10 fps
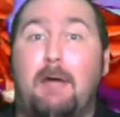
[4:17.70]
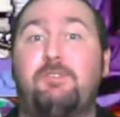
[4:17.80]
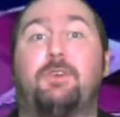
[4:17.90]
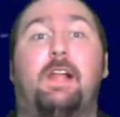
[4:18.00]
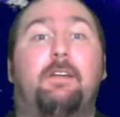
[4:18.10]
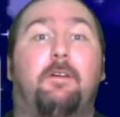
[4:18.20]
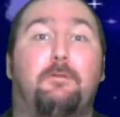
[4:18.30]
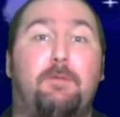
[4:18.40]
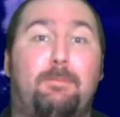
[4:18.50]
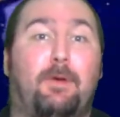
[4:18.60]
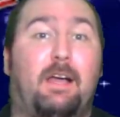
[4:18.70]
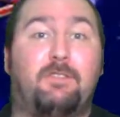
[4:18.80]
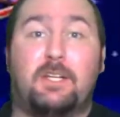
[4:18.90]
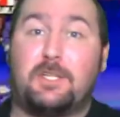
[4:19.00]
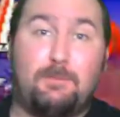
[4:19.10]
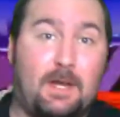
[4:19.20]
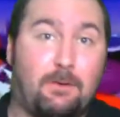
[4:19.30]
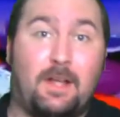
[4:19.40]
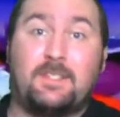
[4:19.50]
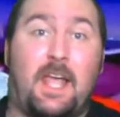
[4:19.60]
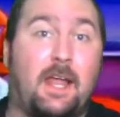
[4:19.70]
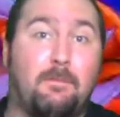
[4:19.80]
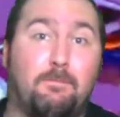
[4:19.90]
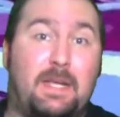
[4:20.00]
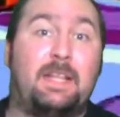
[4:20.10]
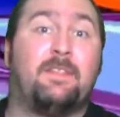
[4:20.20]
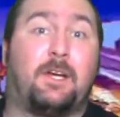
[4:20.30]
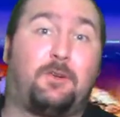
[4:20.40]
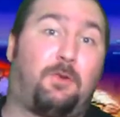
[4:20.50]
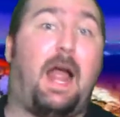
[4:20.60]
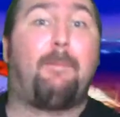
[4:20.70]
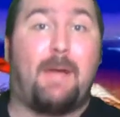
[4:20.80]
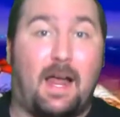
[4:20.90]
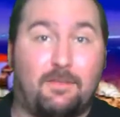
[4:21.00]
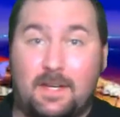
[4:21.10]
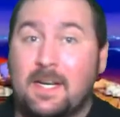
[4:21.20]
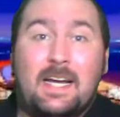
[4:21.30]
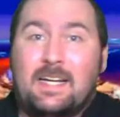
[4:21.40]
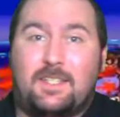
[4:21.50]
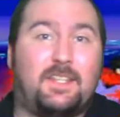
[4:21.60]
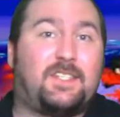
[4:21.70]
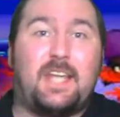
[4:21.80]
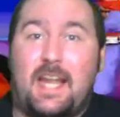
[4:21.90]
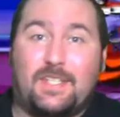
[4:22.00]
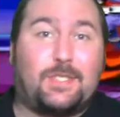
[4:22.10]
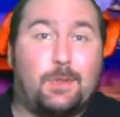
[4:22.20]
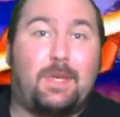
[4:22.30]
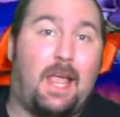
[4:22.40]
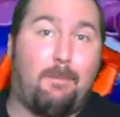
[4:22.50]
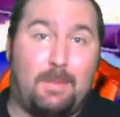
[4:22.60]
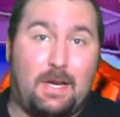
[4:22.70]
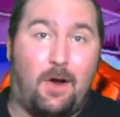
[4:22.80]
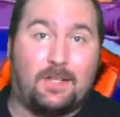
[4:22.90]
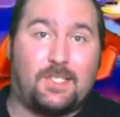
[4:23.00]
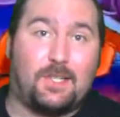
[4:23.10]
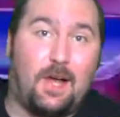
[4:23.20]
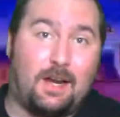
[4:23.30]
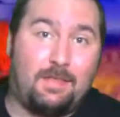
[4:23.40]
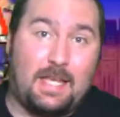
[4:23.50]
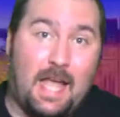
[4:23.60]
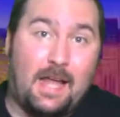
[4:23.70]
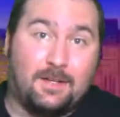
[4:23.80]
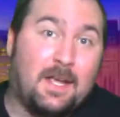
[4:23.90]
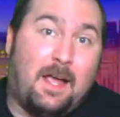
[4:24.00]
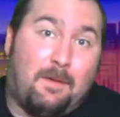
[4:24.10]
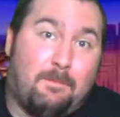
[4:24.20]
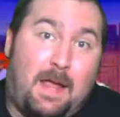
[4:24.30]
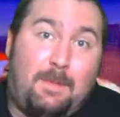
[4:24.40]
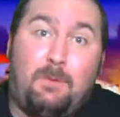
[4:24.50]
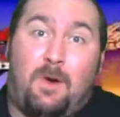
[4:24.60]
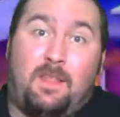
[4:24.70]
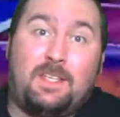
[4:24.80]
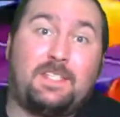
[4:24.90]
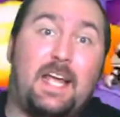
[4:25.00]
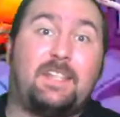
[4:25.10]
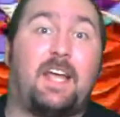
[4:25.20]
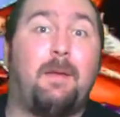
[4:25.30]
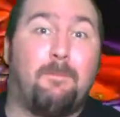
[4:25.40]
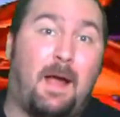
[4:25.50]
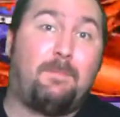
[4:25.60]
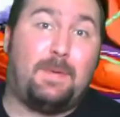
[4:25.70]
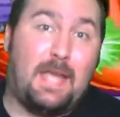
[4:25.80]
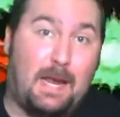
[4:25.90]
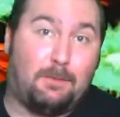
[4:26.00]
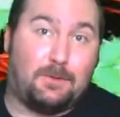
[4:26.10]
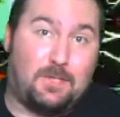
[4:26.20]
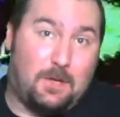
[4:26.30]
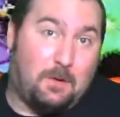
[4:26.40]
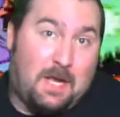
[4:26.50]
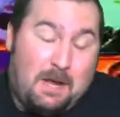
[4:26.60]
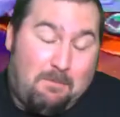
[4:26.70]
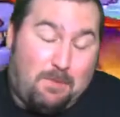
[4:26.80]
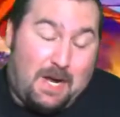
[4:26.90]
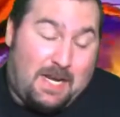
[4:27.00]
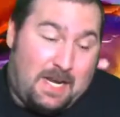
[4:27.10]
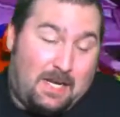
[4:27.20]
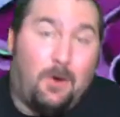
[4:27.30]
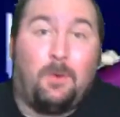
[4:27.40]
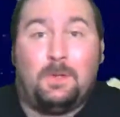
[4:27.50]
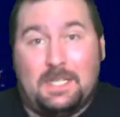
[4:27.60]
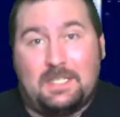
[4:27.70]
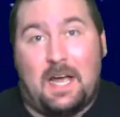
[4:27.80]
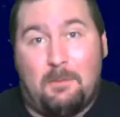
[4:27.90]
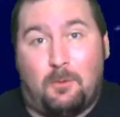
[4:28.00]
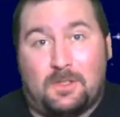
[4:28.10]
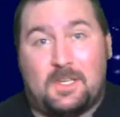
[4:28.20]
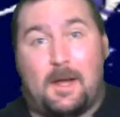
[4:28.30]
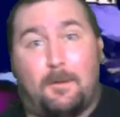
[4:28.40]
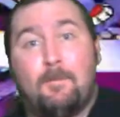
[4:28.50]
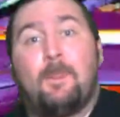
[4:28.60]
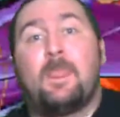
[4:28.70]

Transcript: I'm sure a lot of other people have done speedruns and beaten the crap out of it. To this day, I still can't beat Onslaught at the end. Maybe one of these days I might be able to, but only time will tell.